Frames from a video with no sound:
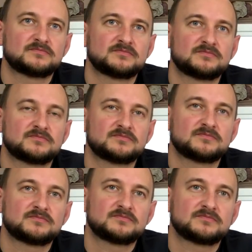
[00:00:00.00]

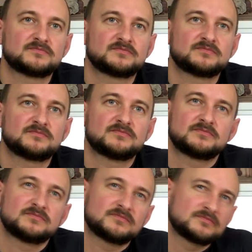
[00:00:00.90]

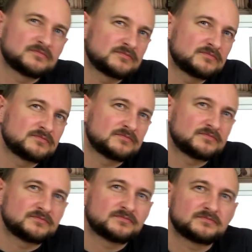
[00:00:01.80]

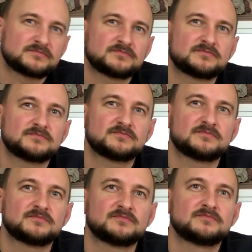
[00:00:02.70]

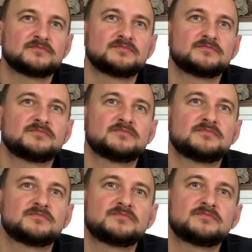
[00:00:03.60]

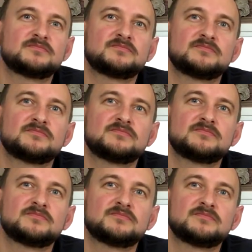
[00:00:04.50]

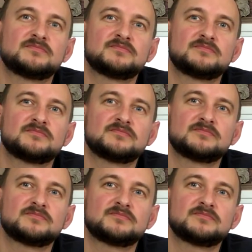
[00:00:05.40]
(not speaking)